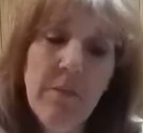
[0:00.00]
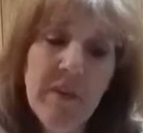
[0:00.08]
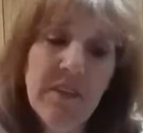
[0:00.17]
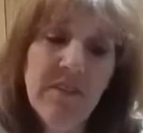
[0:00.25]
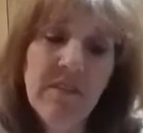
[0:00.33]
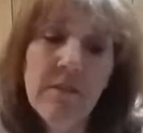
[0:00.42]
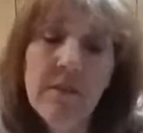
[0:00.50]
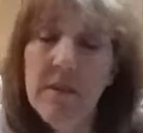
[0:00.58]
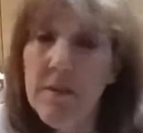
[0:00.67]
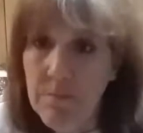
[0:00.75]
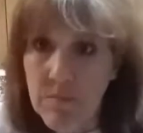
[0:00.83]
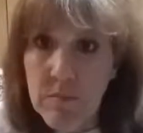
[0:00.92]
tea mix
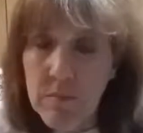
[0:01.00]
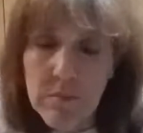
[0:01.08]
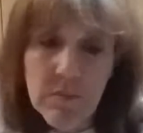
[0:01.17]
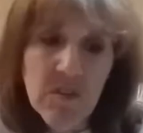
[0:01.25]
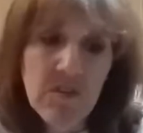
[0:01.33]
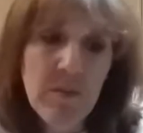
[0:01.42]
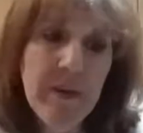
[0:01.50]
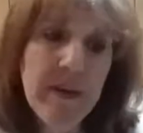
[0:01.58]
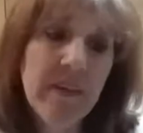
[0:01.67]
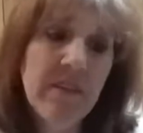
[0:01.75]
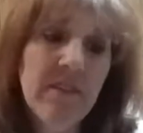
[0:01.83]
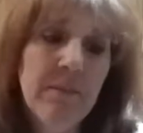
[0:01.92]
to
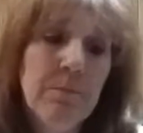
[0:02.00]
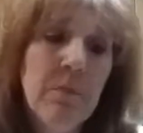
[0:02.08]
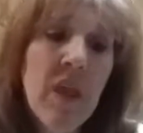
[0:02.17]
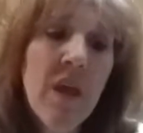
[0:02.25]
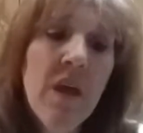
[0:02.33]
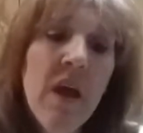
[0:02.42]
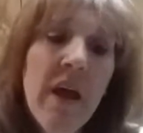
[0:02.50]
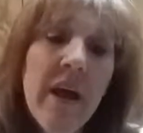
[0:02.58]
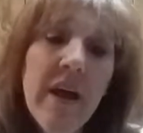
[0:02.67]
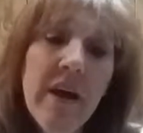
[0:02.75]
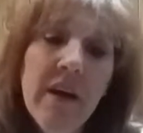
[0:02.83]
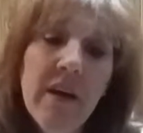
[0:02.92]
mix.
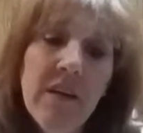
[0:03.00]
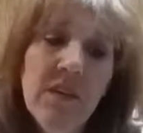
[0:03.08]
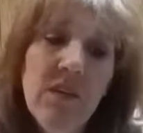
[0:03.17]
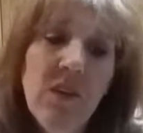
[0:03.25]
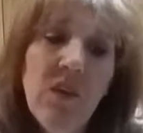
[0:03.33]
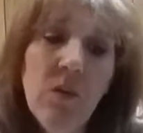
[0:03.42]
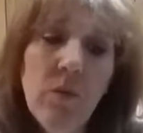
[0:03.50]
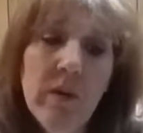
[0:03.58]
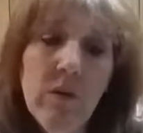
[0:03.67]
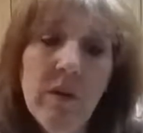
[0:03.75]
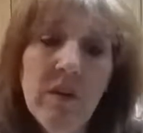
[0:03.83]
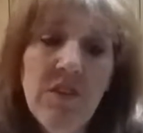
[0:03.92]
And you
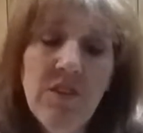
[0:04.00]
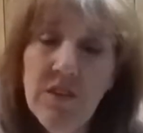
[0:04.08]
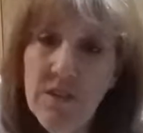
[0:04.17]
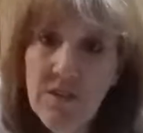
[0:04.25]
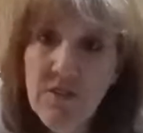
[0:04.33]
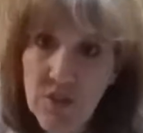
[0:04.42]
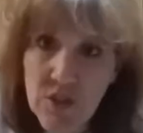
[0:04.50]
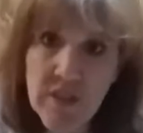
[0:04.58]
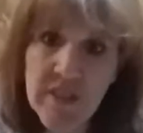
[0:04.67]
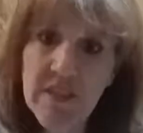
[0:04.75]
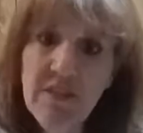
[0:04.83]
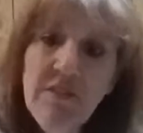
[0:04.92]
will want to stir
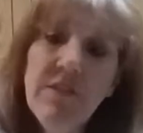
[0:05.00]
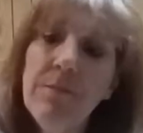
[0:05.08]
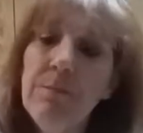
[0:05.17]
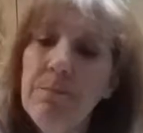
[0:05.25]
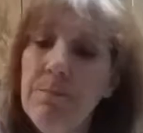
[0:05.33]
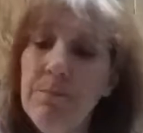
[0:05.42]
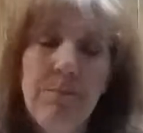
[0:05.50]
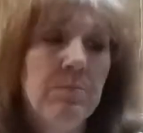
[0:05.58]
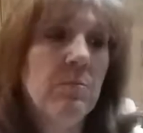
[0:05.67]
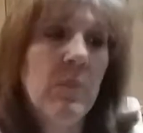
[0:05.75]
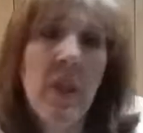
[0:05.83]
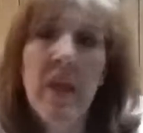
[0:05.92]
this.
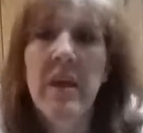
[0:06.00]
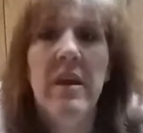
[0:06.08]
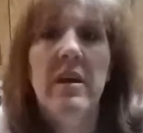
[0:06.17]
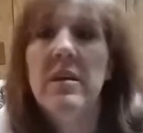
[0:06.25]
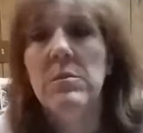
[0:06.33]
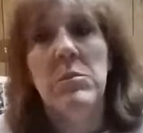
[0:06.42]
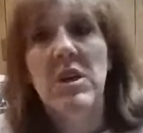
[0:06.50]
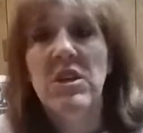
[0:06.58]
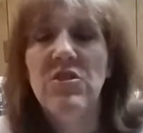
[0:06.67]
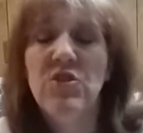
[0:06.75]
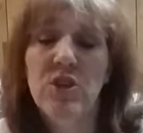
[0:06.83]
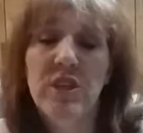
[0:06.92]
And I'm not going
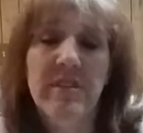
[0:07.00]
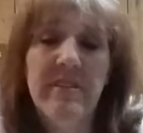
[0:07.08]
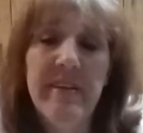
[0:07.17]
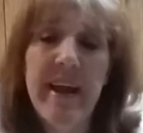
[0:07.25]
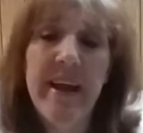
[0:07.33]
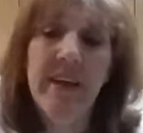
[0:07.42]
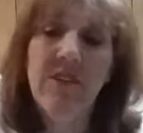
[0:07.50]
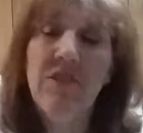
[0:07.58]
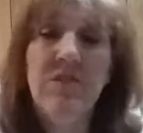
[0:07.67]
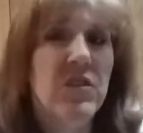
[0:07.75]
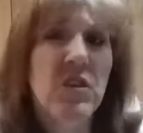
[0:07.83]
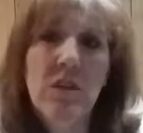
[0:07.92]
to stir it today,
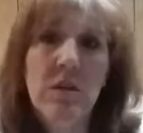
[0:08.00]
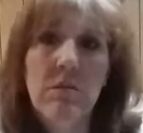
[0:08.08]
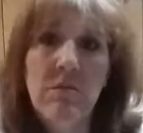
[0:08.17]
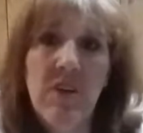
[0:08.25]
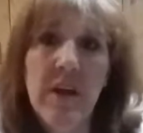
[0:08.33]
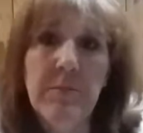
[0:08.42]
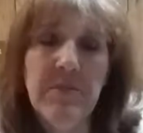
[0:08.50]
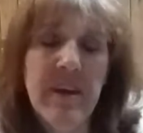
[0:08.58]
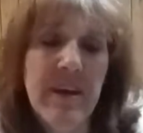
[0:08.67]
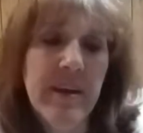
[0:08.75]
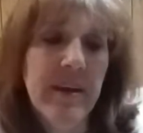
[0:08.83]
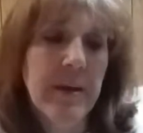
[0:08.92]
just for time's
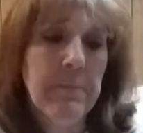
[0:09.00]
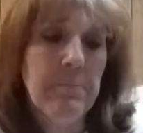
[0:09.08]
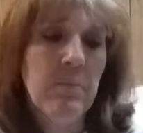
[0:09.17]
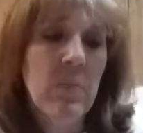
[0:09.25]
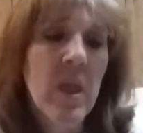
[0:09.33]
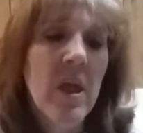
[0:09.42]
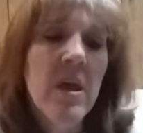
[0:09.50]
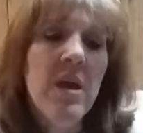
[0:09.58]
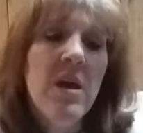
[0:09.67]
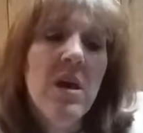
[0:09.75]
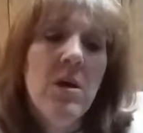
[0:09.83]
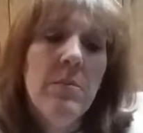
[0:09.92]
sake.
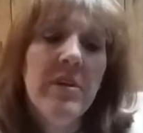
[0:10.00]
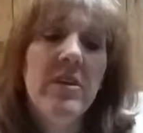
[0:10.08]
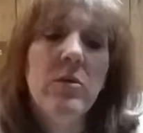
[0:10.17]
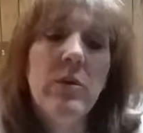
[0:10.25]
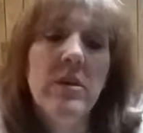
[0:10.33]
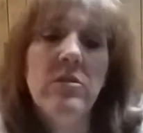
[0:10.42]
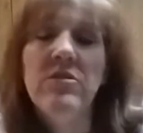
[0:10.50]
But you'll want